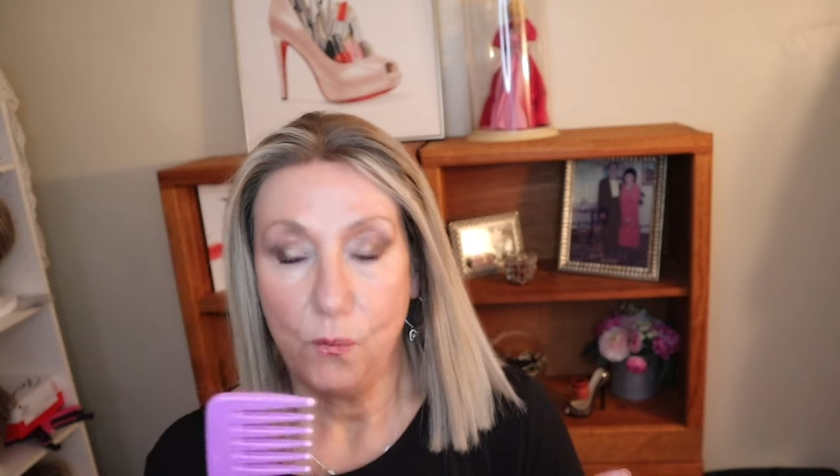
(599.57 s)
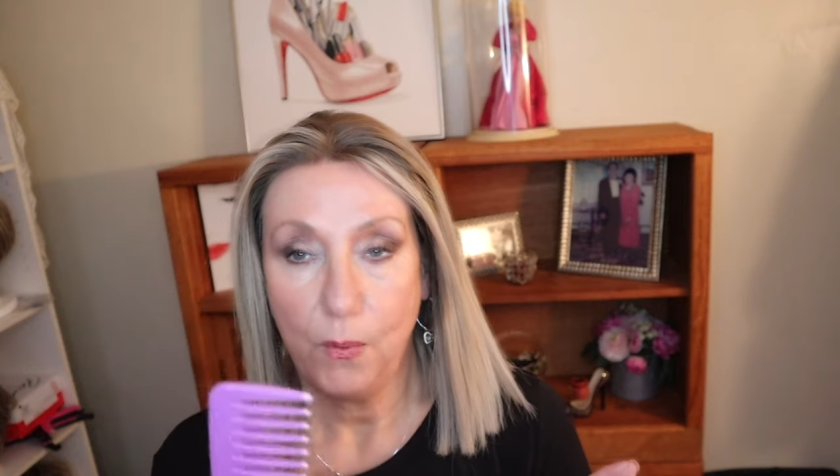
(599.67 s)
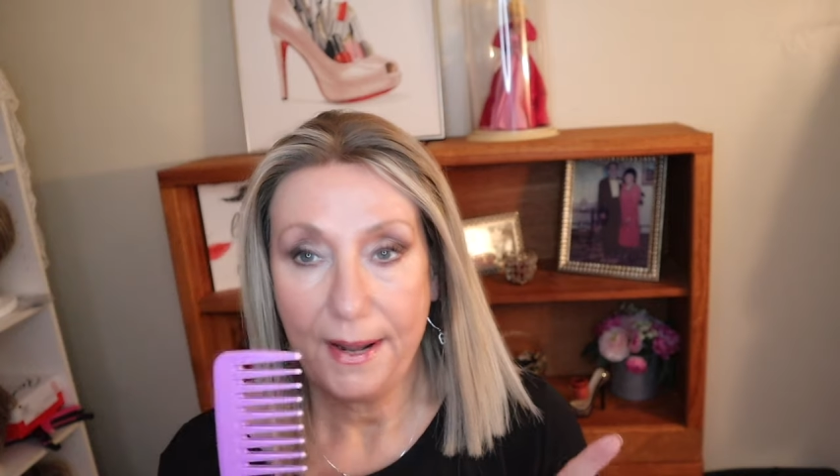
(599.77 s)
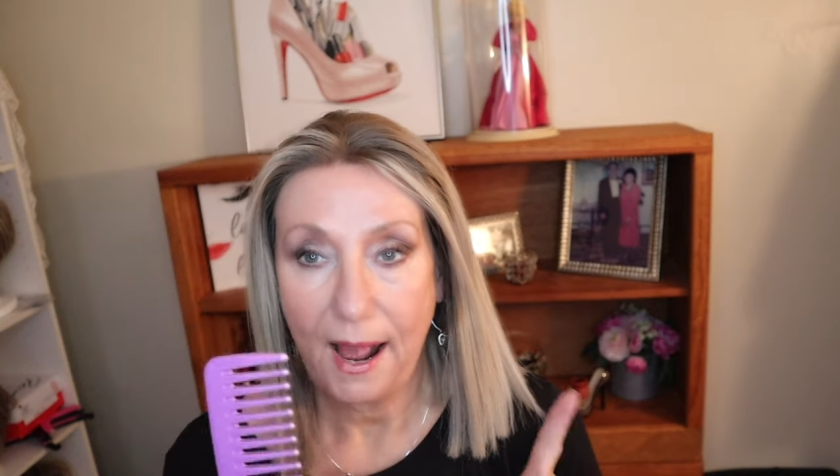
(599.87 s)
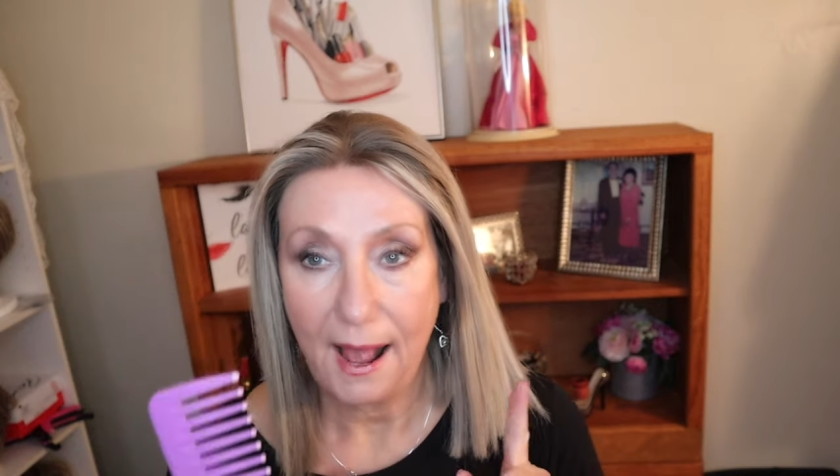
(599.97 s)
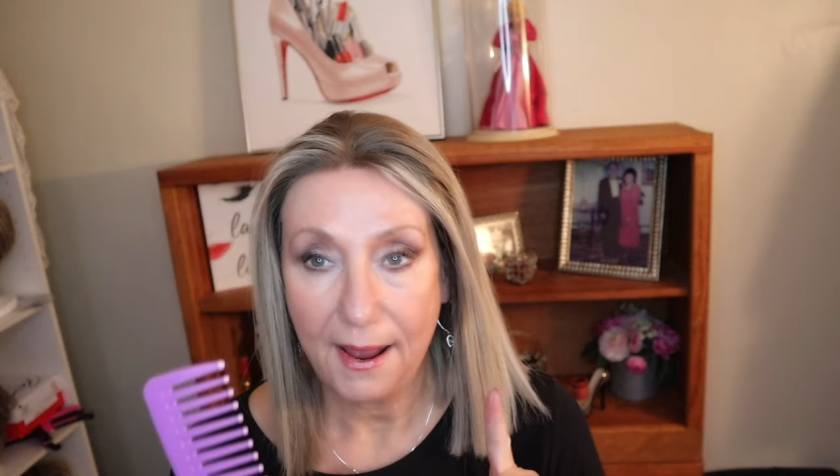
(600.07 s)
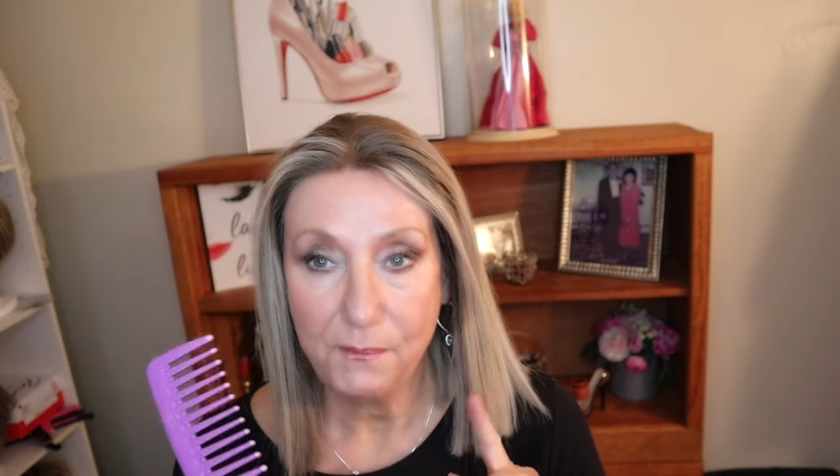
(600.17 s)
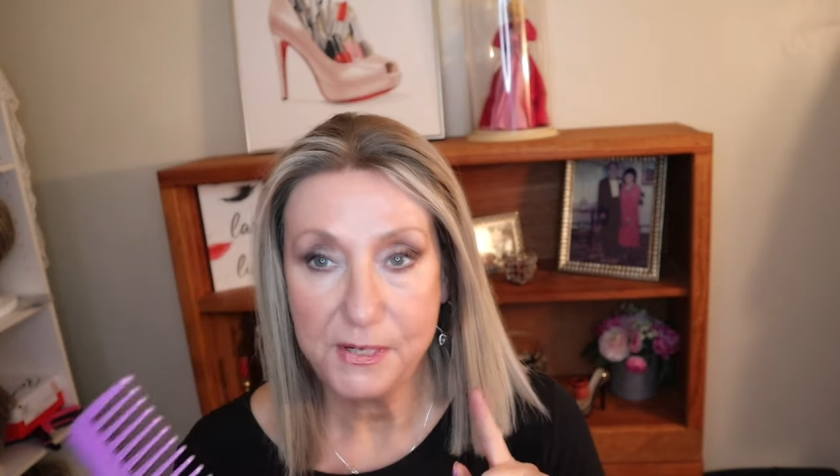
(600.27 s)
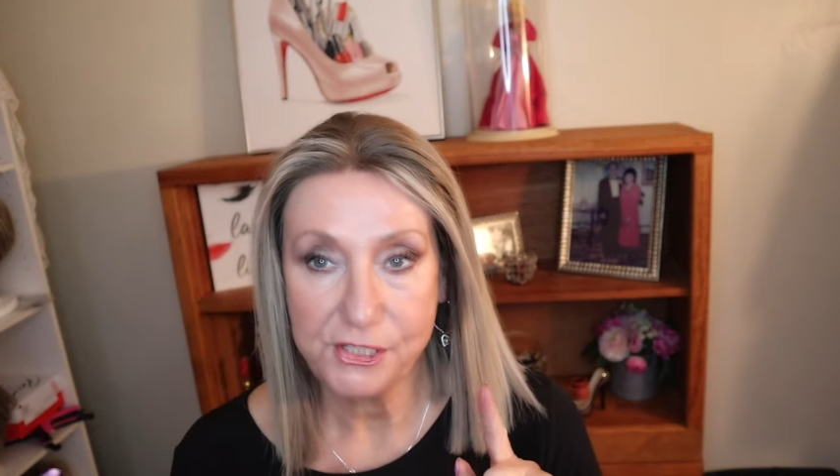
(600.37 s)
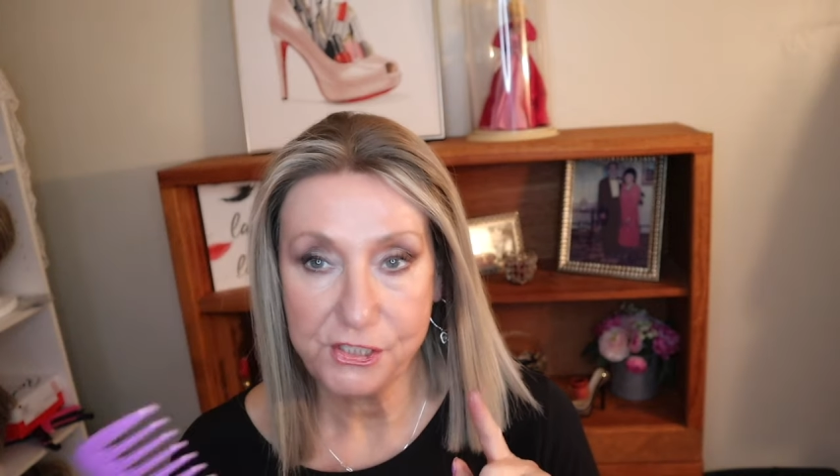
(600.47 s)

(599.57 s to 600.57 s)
what I would